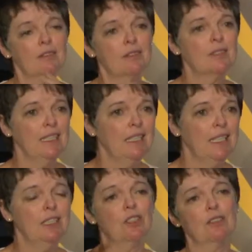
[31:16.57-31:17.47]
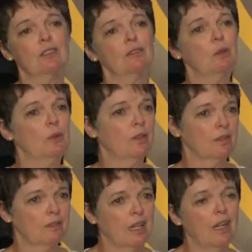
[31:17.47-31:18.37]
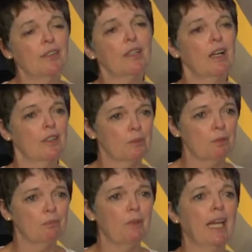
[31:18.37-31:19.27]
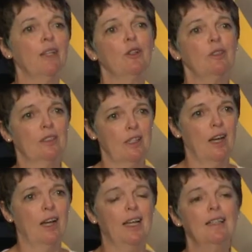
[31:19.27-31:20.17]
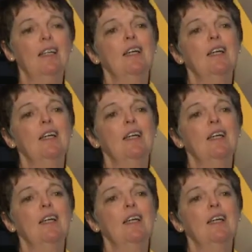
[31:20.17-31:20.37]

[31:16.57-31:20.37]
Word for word: teenager or on the cusp of manhood guy.